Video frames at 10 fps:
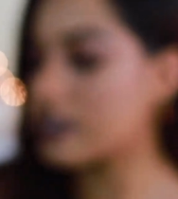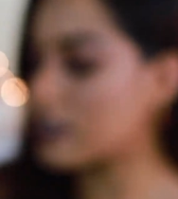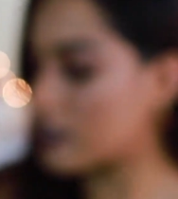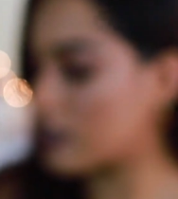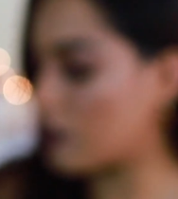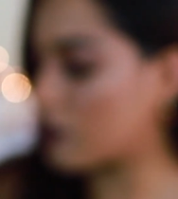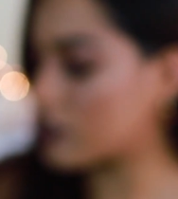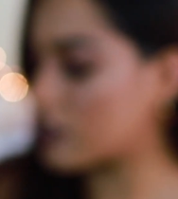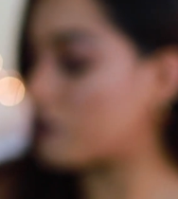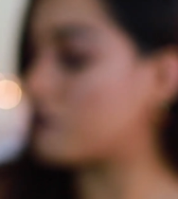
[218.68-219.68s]
This
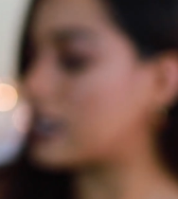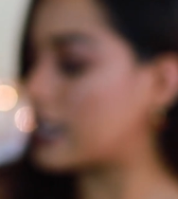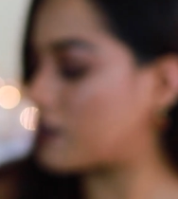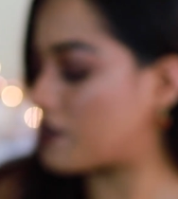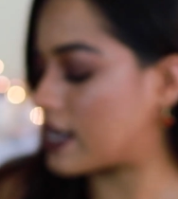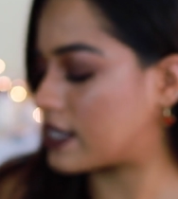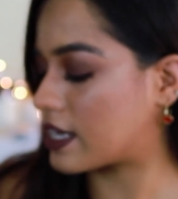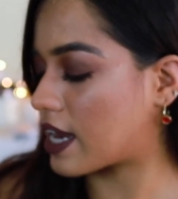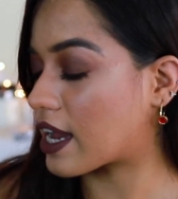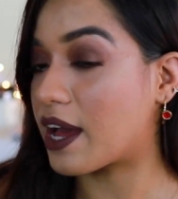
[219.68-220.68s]
looks really
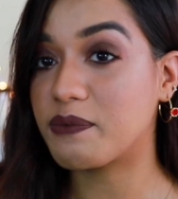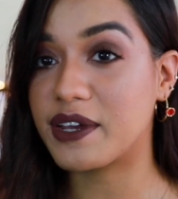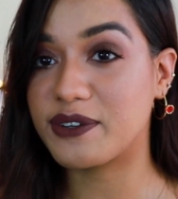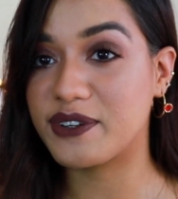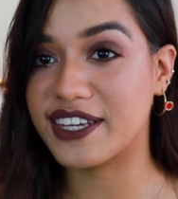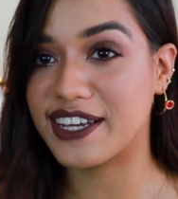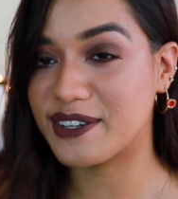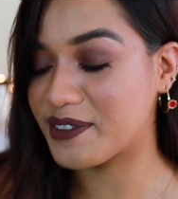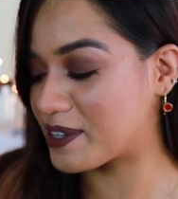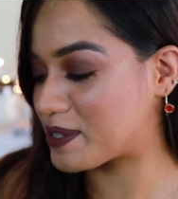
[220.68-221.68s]
interesting. I can't wait to dig
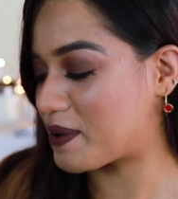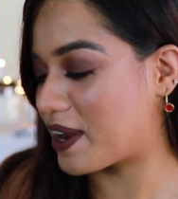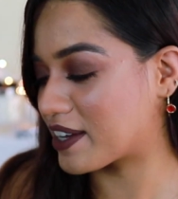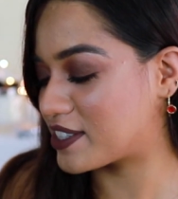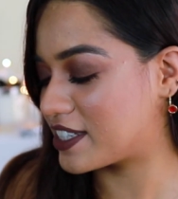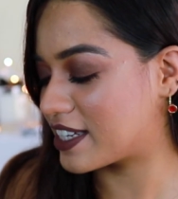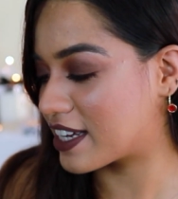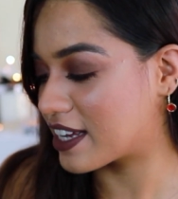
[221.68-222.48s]
into this one actually.